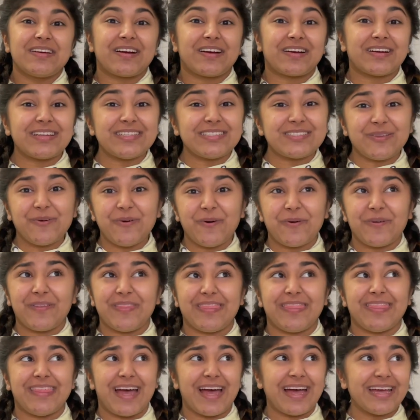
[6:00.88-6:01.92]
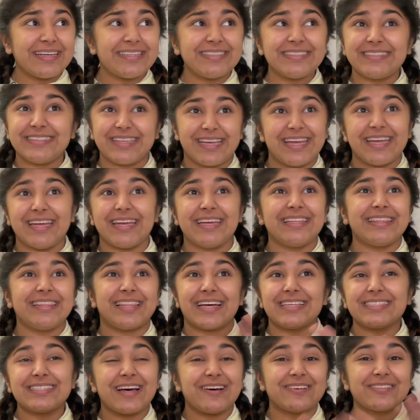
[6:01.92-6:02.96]
right, so that is it.
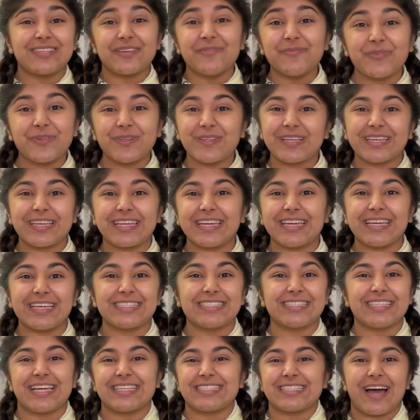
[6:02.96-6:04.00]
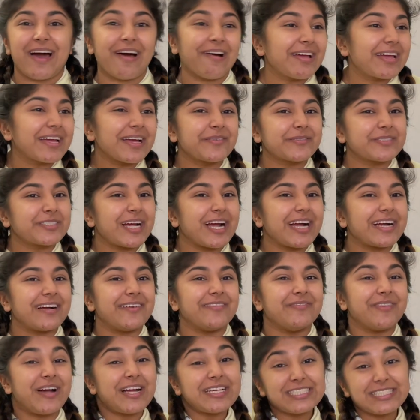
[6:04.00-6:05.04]
That's how simple it is. That's how I kept track of
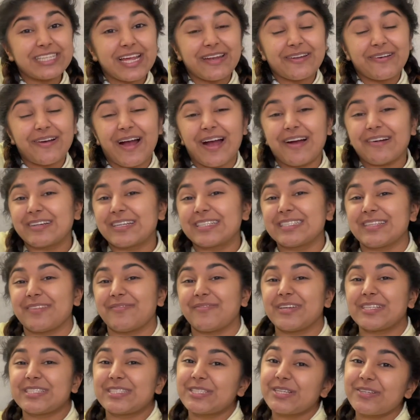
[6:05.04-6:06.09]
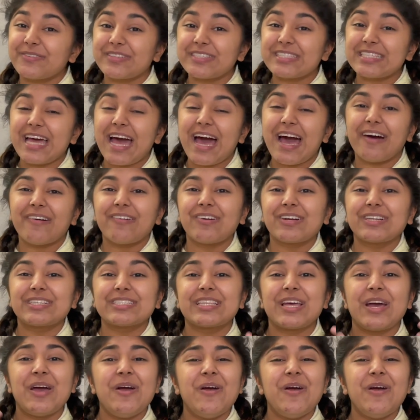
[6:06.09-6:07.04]
my shadow hours and my service hours.